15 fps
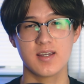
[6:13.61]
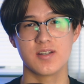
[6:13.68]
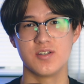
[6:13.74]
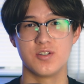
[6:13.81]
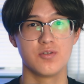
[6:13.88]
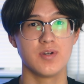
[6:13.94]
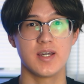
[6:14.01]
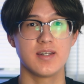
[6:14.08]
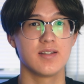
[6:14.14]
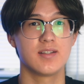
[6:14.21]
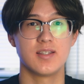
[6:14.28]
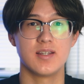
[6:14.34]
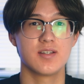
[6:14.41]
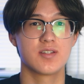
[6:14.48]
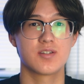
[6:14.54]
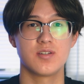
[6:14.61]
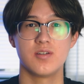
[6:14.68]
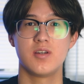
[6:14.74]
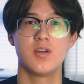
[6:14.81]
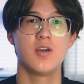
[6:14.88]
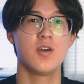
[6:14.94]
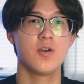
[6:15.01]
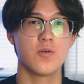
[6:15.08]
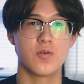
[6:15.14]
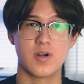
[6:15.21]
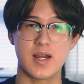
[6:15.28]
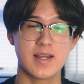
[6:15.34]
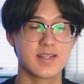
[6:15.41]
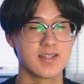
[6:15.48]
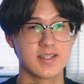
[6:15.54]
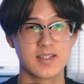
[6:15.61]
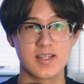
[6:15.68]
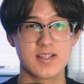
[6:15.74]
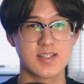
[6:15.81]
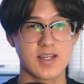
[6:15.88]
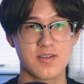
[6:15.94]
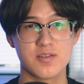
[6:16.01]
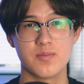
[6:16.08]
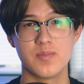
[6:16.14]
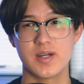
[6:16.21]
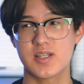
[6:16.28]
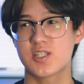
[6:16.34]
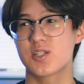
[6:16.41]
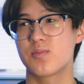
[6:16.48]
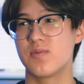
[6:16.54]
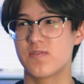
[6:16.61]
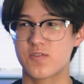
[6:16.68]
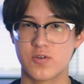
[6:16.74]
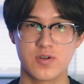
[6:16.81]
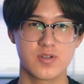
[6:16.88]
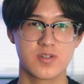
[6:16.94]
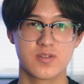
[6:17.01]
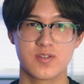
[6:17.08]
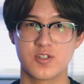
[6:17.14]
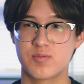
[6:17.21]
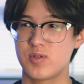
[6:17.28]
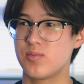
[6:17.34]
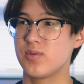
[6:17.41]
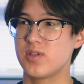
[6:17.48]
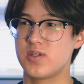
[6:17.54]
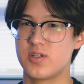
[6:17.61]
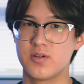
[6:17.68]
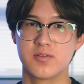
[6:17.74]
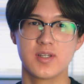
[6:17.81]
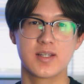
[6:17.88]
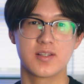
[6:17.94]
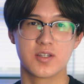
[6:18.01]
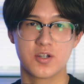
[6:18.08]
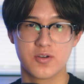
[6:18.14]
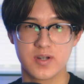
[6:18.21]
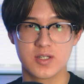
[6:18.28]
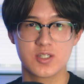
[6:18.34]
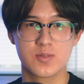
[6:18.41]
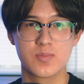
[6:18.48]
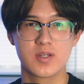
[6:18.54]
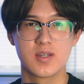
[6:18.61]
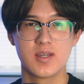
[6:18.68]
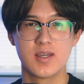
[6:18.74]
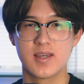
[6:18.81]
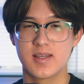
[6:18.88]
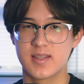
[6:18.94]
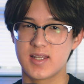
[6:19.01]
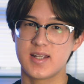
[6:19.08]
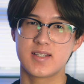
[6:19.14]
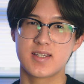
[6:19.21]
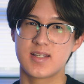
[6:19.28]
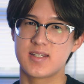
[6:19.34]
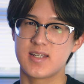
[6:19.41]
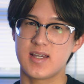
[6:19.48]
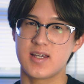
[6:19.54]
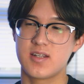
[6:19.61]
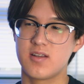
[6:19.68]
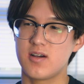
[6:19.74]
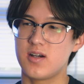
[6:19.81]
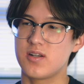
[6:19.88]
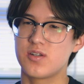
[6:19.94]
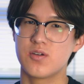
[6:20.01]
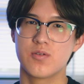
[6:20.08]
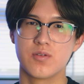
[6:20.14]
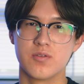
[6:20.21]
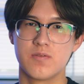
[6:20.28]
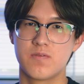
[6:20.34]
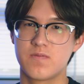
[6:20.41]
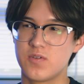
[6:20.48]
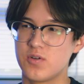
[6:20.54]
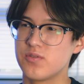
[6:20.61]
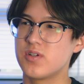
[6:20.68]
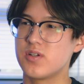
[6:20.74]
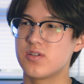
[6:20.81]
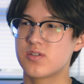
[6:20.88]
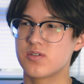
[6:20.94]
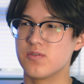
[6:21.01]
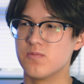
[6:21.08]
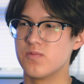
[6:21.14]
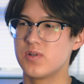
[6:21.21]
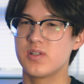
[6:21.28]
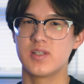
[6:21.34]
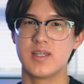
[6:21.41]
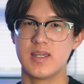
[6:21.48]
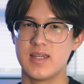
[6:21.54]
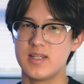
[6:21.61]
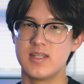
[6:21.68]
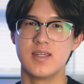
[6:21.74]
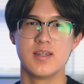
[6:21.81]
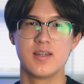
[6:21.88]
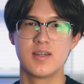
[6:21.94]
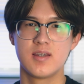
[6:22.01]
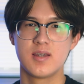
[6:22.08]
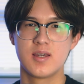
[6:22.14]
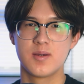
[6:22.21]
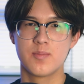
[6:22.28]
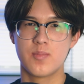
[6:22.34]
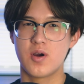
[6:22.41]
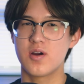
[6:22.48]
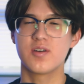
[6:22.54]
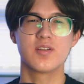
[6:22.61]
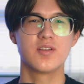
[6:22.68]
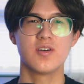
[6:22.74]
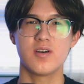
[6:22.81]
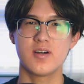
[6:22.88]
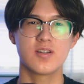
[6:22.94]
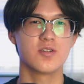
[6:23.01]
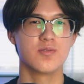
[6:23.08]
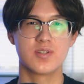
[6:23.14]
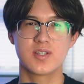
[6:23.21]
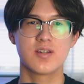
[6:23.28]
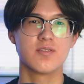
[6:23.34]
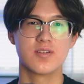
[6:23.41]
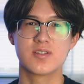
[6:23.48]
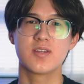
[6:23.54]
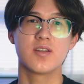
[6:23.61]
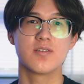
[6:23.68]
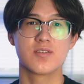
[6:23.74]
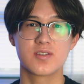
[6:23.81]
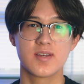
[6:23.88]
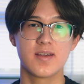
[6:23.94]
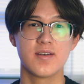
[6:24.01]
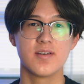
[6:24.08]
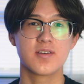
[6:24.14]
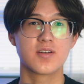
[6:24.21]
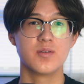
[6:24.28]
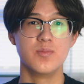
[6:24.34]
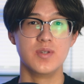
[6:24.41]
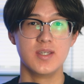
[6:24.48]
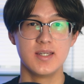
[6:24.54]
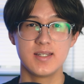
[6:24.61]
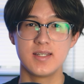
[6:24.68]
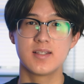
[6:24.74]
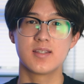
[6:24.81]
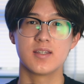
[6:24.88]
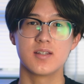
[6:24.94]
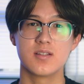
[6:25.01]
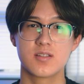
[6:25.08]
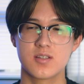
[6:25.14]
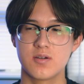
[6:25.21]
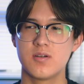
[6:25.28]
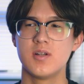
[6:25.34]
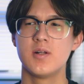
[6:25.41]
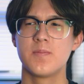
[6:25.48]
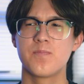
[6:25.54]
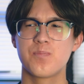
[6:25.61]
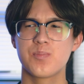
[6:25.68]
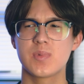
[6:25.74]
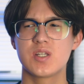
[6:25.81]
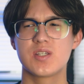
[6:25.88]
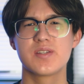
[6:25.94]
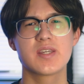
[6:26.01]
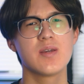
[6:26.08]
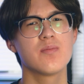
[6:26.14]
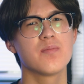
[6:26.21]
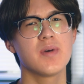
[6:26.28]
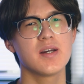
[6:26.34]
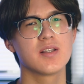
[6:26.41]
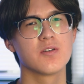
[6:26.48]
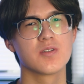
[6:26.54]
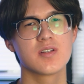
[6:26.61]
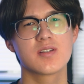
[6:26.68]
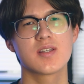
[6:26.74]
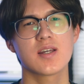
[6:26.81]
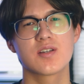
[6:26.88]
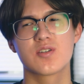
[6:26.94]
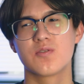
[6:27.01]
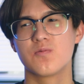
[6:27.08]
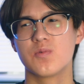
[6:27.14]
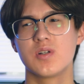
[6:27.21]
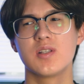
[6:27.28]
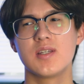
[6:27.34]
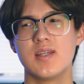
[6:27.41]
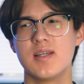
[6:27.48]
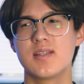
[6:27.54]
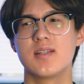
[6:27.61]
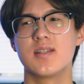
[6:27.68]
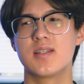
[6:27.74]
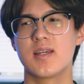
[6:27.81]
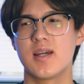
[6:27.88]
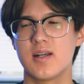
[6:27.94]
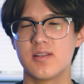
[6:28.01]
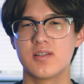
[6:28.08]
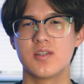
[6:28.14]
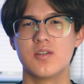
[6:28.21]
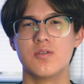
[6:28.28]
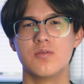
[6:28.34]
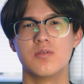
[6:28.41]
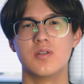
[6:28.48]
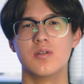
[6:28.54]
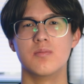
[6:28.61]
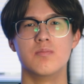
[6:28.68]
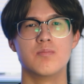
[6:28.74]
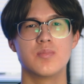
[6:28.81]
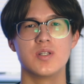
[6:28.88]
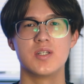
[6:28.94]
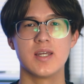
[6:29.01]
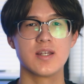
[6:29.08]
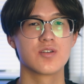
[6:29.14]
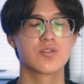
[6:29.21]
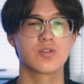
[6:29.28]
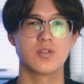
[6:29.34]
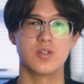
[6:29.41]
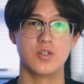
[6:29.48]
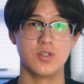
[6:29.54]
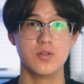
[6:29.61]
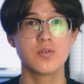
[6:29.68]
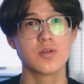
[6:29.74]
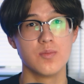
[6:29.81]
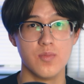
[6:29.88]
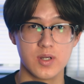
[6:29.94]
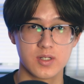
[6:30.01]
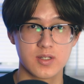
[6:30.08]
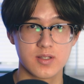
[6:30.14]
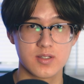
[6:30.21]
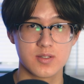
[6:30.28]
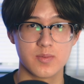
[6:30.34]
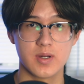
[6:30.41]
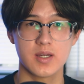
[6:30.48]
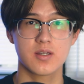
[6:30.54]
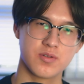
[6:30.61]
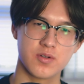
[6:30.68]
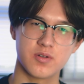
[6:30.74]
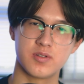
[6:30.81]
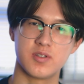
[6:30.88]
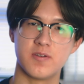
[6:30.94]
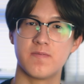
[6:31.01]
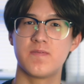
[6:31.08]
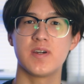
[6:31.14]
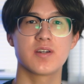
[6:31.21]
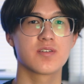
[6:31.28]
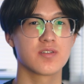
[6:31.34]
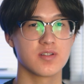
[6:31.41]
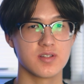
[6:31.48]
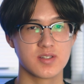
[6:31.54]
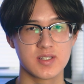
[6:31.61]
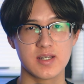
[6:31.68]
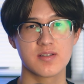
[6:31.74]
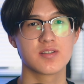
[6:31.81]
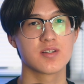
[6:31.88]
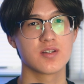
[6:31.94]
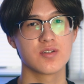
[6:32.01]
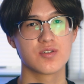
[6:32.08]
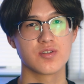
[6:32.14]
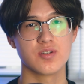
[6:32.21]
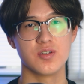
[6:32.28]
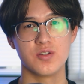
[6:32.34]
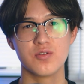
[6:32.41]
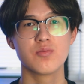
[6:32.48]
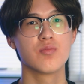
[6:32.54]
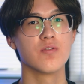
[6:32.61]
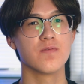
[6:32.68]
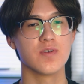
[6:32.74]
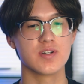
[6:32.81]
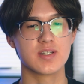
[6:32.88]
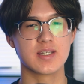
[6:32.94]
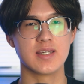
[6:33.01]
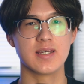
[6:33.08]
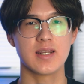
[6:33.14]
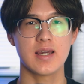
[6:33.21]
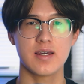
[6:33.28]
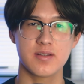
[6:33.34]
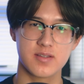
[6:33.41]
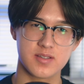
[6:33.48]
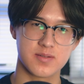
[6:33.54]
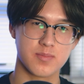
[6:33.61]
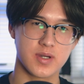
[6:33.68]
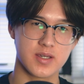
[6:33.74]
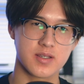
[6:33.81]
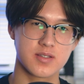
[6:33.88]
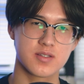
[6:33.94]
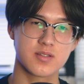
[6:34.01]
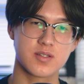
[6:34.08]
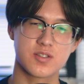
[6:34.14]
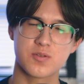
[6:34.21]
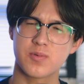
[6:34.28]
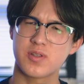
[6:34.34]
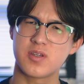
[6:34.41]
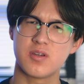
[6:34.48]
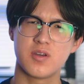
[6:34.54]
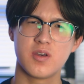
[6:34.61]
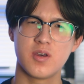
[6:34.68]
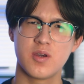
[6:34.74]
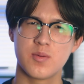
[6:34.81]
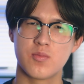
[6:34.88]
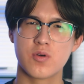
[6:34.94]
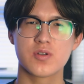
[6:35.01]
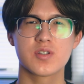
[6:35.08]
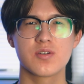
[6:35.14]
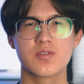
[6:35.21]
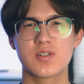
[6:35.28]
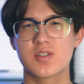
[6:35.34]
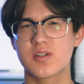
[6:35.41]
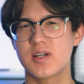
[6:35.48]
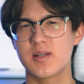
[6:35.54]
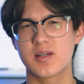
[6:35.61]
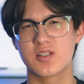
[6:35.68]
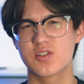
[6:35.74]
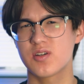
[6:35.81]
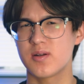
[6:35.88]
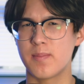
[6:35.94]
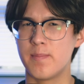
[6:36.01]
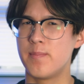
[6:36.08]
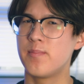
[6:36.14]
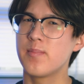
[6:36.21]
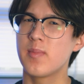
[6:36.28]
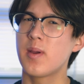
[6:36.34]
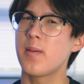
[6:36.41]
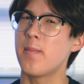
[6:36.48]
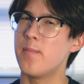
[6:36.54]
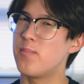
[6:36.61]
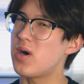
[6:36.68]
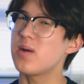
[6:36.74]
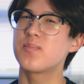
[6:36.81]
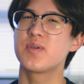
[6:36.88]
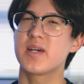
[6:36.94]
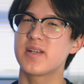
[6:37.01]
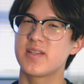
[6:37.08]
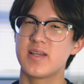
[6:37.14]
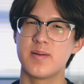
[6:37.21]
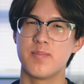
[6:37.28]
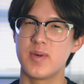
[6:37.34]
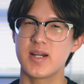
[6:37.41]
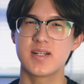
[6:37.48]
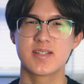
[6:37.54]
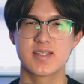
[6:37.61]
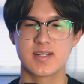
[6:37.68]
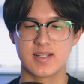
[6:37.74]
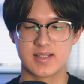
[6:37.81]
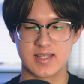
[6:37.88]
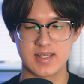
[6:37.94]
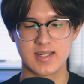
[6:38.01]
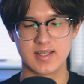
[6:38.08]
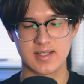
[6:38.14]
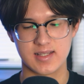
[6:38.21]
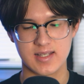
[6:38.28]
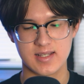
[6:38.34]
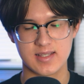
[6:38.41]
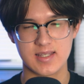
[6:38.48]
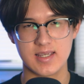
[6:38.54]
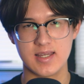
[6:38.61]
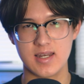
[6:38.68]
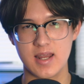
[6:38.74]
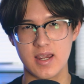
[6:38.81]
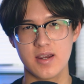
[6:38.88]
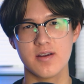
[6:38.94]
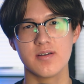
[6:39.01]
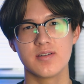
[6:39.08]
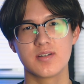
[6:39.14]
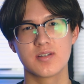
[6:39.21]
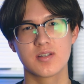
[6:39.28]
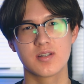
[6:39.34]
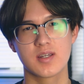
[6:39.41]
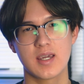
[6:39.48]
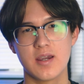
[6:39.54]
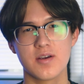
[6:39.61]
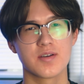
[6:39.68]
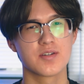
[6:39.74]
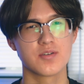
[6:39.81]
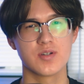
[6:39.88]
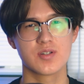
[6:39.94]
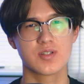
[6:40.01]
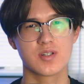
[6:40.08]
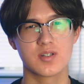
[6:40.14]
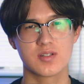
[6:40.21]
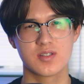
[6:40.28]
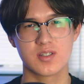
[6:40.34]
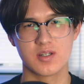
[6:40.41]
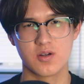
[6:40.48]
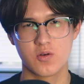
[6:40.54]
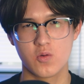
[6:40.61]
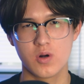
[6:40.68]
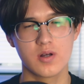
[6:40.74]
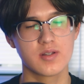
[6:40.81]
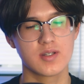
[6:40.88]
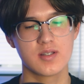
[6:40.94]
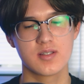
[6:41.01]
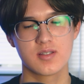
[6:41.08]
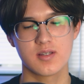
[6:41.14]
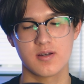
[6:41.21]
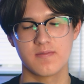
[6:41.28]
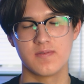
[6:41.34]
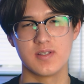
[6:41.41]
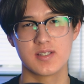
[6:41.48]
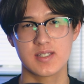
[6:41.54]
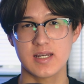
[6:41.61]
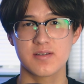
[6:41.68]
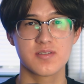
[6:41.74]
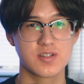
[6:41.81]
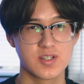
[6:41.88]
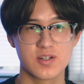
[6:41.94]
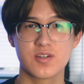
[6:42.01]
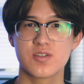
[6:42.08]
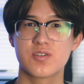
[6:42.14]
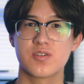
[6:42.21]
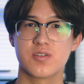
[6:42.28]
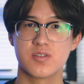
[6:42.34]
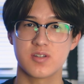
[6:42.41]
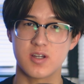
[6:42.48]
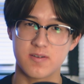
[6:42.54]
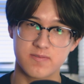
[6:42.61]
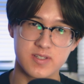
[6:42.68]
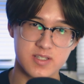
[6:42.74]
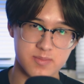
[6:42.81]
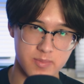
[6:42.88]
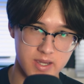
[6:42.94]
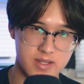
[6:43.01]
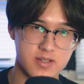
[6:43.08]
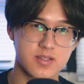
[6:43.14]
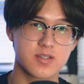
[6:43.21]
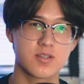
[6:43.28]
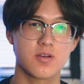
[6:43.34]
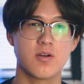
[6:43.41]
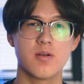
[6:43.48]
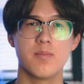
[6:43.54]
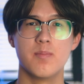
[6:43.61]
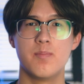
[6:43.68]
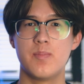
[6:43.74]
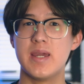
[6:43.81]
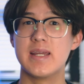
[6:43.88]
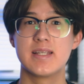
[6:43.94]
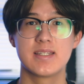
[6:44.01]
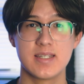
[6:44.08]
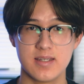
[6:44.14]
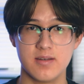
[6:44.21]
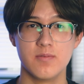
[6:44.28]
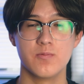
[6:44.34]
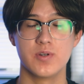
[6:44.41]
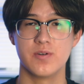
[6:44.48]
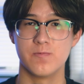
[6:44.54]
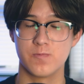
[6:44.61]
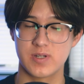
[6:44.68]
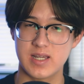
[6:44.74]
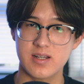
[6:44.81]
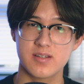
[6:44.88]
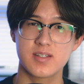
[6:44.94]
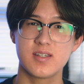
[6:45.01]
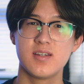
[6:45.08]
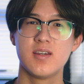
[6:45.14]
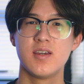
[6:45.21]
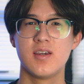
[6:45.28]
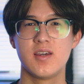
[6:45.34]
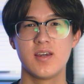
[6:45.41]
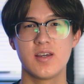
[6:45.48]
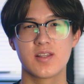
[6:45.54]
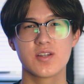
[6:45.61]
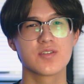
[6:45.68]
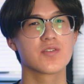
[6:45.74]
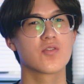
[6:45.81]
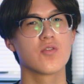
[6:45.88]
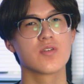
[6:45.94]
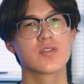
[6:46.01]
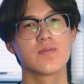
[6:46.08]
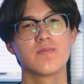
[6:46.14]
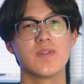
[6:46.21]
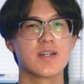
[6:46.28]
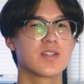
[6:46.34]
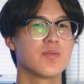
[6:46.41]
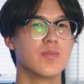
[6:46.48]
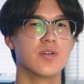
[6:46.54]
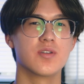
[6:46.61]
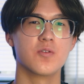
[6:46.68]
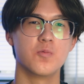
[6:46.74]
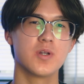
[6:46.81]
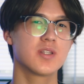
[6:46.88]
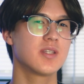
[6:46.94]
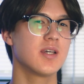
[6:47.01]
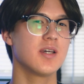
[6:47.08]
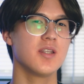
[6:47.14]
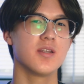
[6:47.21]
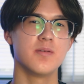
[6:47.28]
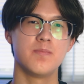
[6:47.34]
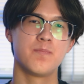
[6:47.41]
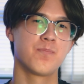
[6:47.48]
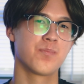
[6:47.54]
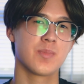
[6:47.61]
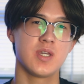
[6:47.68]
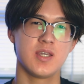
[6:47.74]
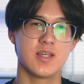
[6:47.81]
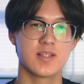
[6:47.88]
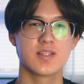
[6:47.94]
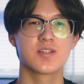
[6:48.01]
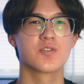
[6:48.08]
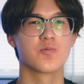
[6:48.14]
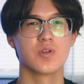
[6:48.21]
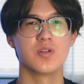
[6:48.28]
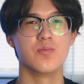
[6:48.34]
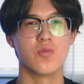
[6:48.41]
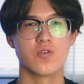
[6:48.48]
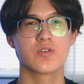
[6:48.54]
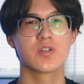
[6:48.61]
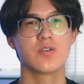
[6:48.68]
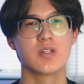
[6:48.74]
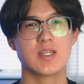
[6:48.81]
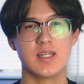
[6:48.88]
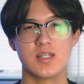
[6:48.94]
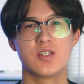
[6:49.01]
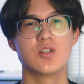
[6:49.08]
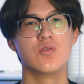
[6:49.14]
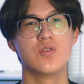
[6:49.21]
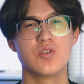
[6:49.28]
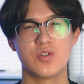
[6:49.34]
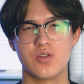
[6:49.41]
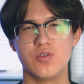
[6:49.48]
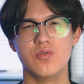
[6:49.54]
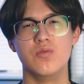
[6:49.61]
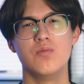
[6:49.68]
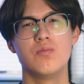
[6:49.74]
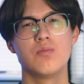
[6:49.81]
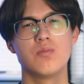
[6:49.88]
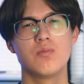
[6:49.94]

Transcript: I do edit things to where I think they sound the best, but of course, there's people that don't like the crisp that I tend to add to audio, or the fullness, or really any part of the audio, etc., etc., etc. It could be anything. And so just keep in mind that this section really isn't telling you the potential that you could bring to this mic, or the effects or the sound signature that you prefer to get out of these mics. It's really more so just kind of trying to bop you out of that mindset of thinking that the inherent characteristics and qualities of the sound signatures of these mics are baked in, when in reality, there's of course some flexibility with that, and this is really more so to get you to